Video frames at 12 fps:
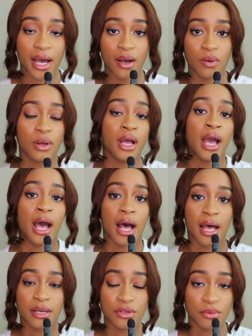how
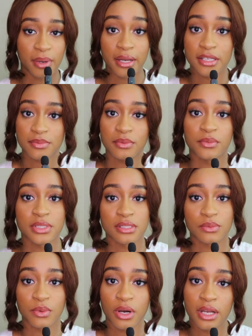I knew my husband was
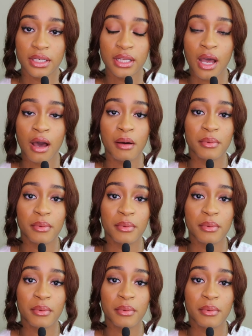the one,